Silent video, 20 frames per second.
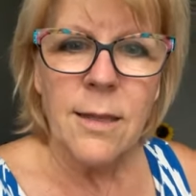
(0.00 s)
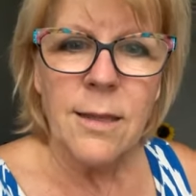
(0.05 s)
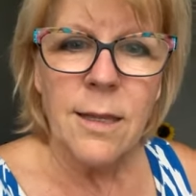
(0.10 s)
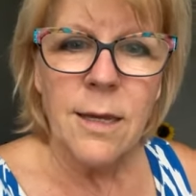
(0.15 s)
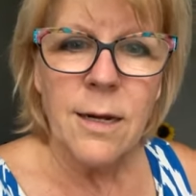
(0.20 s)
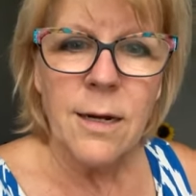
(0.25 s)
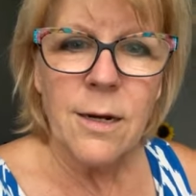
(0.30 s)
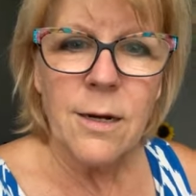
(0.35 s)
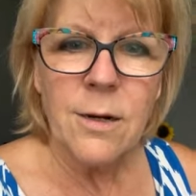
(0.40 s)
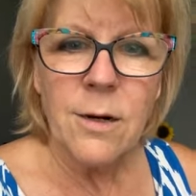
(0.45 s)

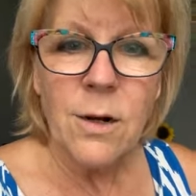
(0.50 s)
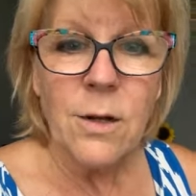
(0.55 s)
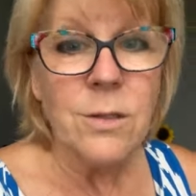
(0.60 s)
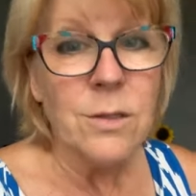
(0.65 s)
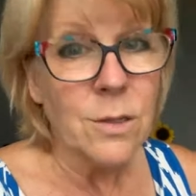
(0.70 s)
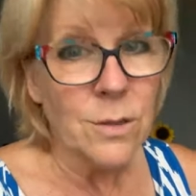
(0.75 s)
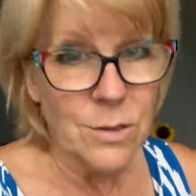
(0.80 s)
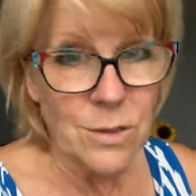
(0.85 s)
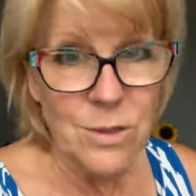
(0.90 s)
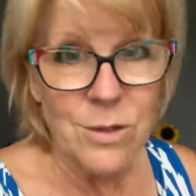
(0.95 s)
that are
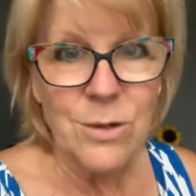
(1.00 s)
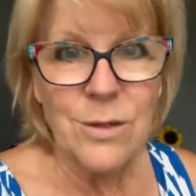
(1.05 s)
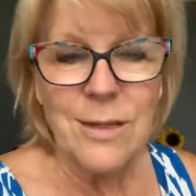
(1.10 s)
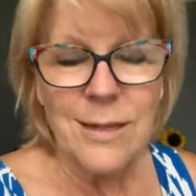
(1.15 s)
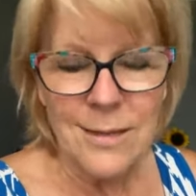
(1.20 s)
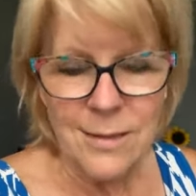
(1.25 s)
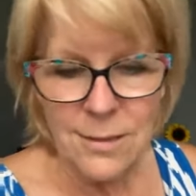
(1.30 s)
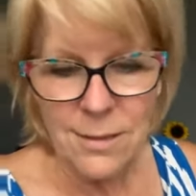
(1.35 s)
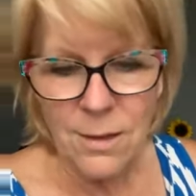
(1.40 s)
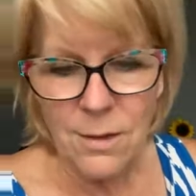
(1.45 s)
also
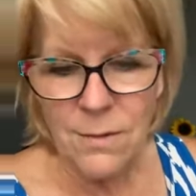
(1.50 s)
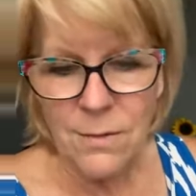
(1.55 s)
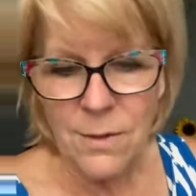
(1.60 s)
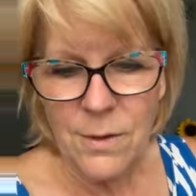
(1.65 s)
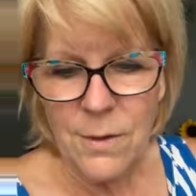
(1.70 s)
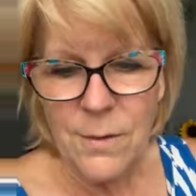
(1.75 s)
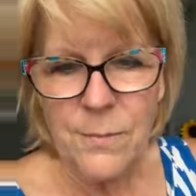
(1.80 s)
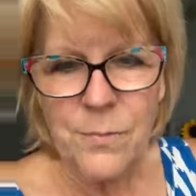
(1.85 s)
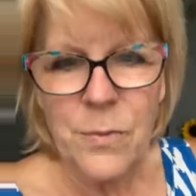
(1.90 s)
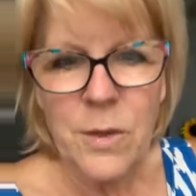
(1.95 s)
sterling
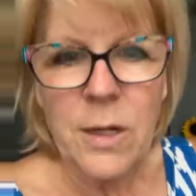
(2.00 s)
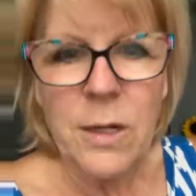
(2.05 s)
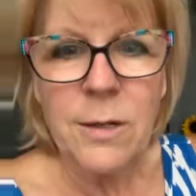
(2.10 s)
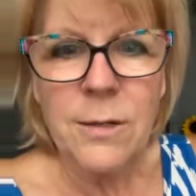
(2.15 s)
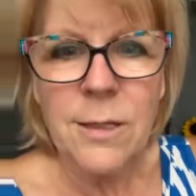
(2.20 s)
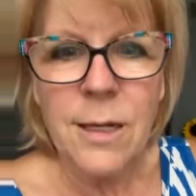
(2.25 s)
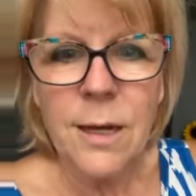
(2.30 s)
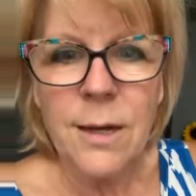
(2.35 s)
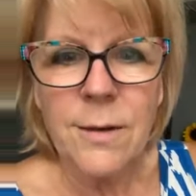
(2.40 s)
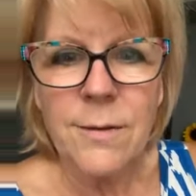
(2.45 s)
silver,
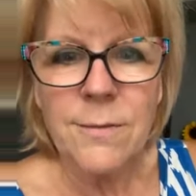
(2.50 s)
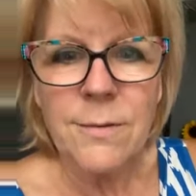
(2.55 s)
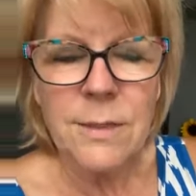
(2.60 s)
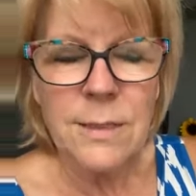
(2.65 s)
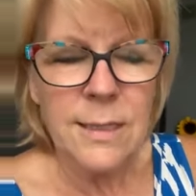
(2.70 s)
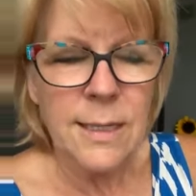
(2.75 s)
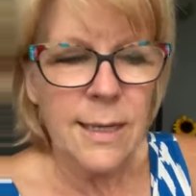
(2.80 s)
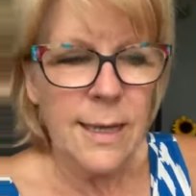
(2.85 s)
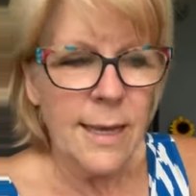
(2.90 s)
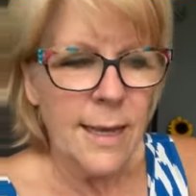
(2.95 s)
little
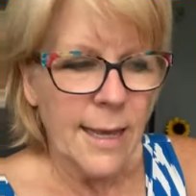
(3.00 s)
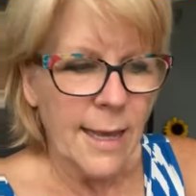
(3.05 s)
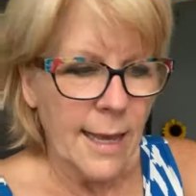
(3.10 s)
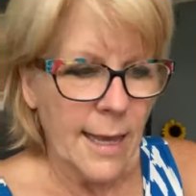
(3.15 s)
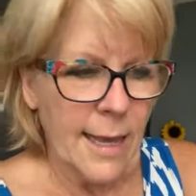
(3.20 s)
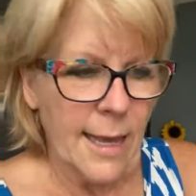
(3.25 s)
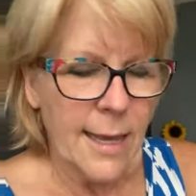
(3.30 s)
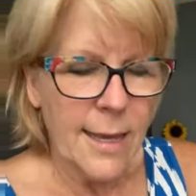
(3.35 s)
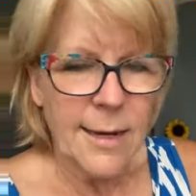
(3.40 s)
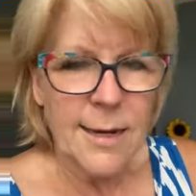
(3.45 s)
doves,
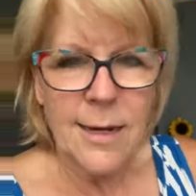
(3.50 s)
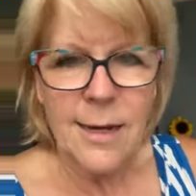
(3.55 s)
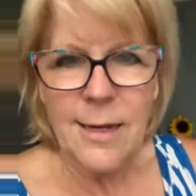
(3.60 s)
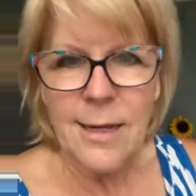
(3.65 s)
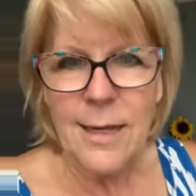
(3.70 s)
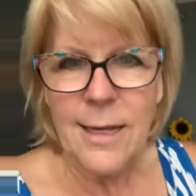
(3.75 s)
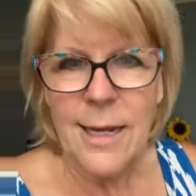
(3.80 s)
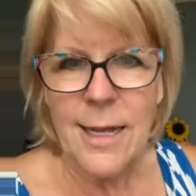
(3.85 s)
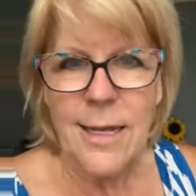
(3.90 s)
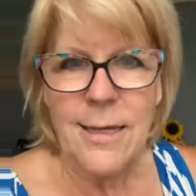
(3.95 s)
and
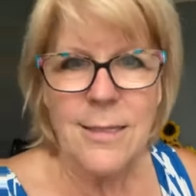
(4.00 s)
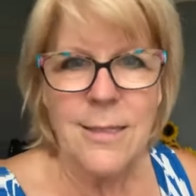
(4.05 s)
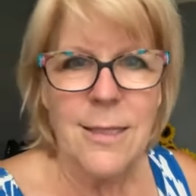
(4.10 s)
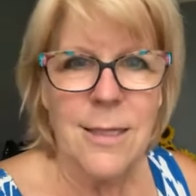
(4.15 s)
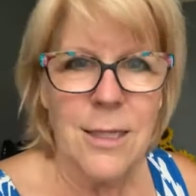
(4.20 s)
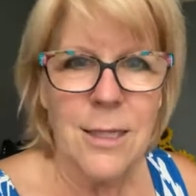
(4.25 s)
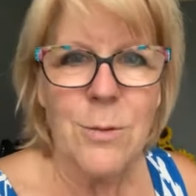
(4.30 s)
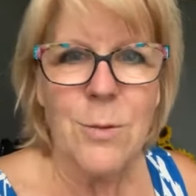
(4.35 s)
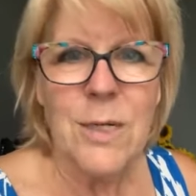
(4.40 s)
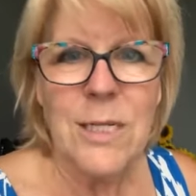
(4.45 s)
uh, it has
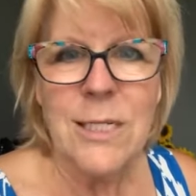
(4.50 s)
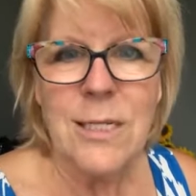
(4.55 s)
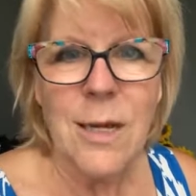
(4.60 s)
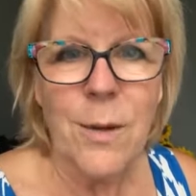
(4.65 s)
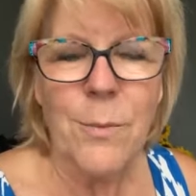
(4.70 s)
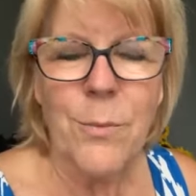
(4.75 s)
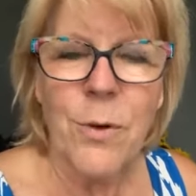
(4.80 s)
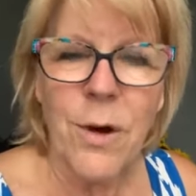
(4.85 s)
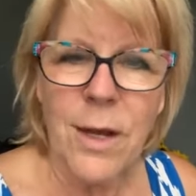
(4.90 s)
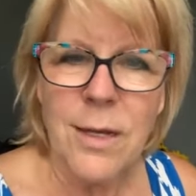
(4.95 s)
the
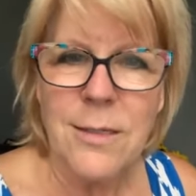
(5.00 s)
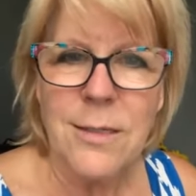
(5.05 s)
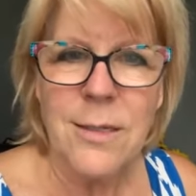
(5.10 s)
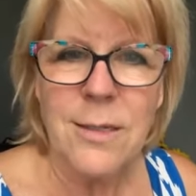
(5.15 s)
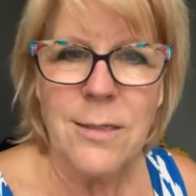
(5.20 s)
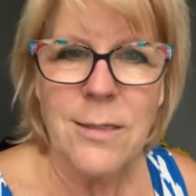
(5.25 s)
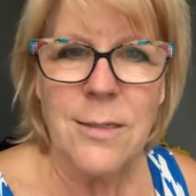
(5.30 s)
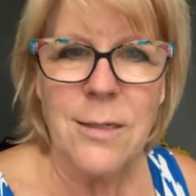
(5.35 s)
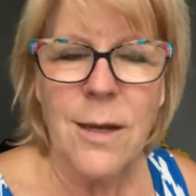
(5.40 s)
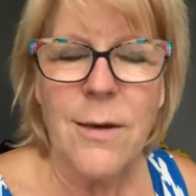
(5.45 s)
three-step
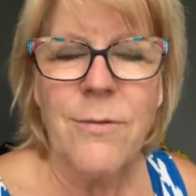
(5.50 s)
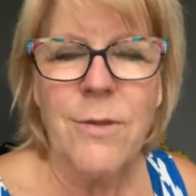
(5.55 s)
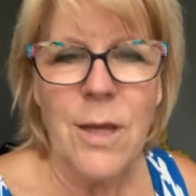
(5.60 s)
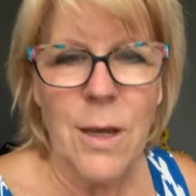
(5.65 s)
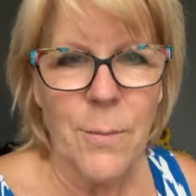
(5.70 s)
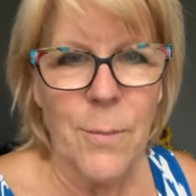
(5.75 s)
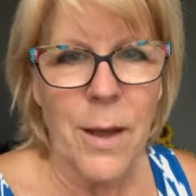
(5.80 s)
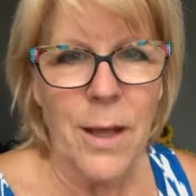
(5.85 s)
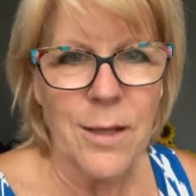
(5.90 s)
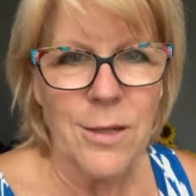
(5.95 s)
process of
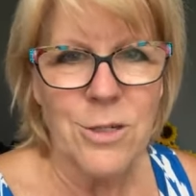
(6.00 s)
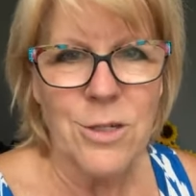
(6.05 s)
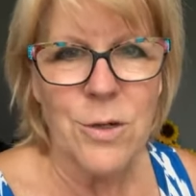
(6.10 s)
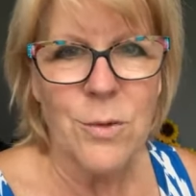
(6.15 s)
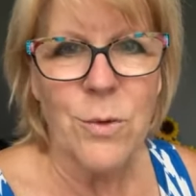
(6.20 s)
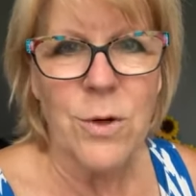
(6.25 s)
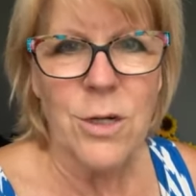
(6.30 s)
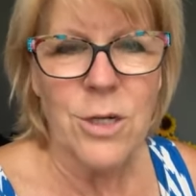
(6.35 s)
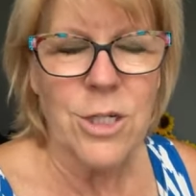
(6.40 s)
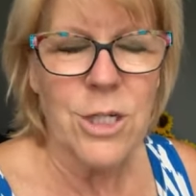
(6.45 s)
the apology
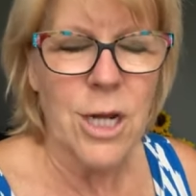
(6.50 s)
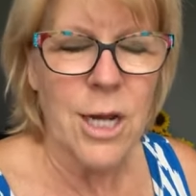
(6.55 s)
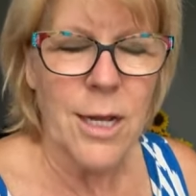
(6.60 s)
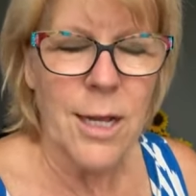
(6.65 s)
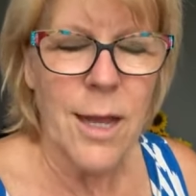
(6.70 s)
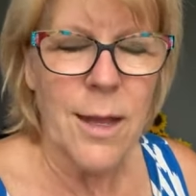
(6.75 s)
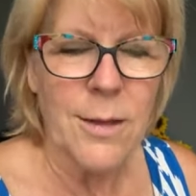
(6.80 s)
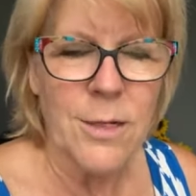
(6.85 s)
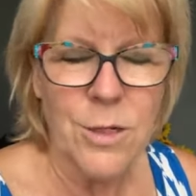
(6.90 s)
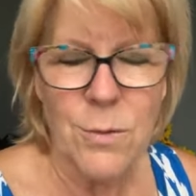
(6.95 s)
workshop
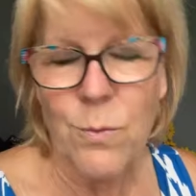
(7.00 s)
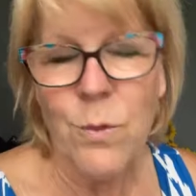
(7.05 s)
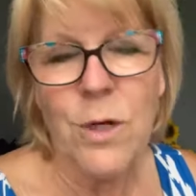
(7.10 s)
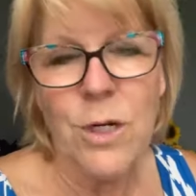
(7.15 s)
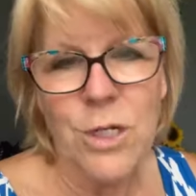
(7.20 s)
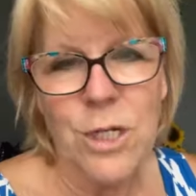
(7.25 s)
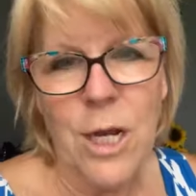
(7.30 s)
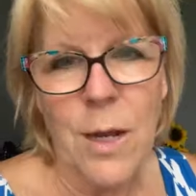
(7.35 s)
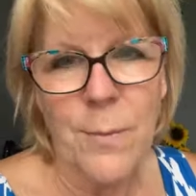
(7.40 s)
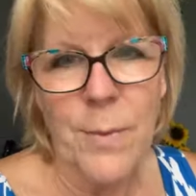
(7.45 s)

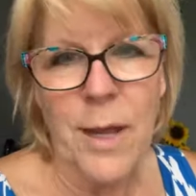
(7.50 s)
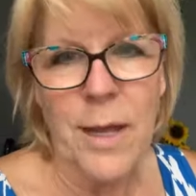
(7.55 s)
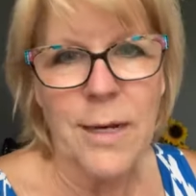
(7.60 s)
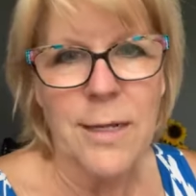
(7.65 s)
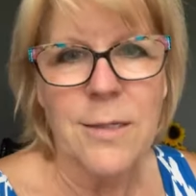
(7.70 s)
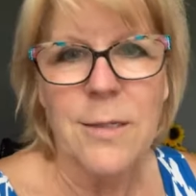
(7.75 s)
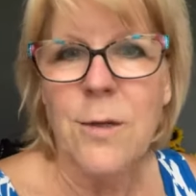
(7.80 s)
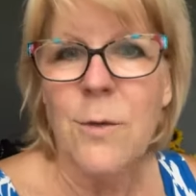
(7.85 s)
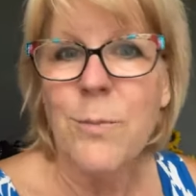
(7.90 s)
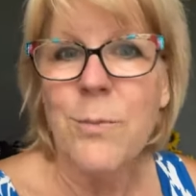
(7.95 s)
workshop
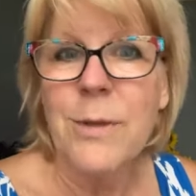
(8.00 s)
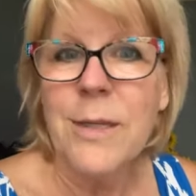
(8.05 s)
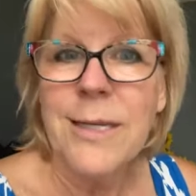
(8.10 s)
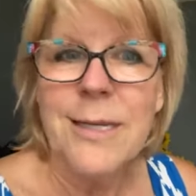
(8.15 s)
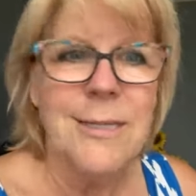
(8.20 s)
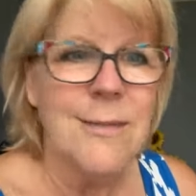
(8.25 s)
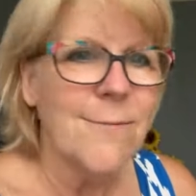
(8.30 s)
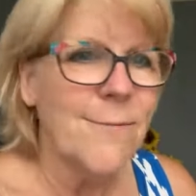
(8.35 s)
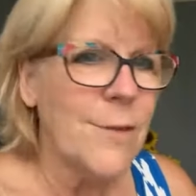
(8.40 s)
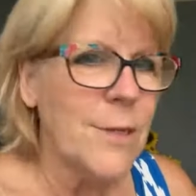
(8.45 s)
on it. So
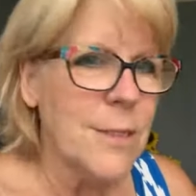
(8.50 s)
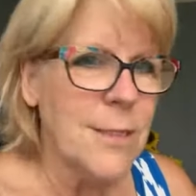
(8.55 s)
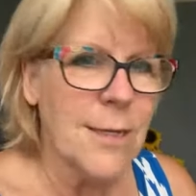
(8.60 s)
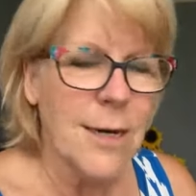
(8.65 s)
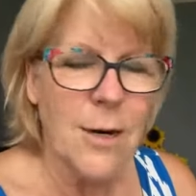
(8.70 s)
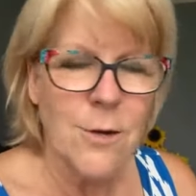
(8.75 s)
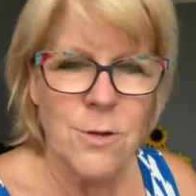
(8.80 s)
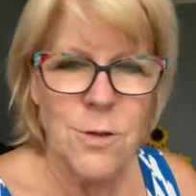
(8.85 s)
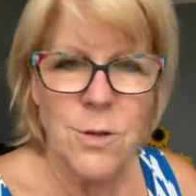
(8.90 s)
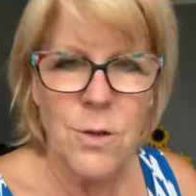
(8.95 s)
please
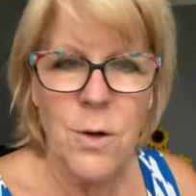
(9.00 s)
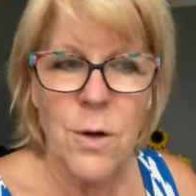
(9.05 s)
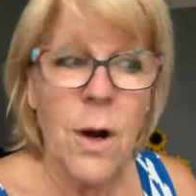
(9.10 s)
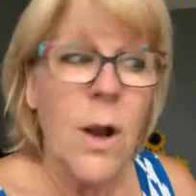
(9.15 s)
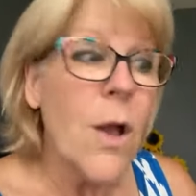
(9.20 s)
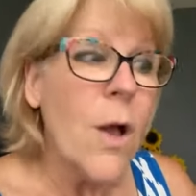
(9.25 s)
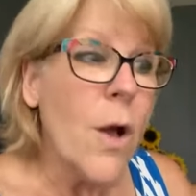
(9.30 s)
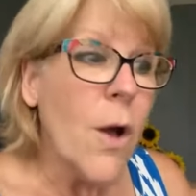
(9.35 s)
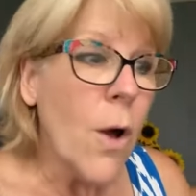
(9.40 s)
visit our store.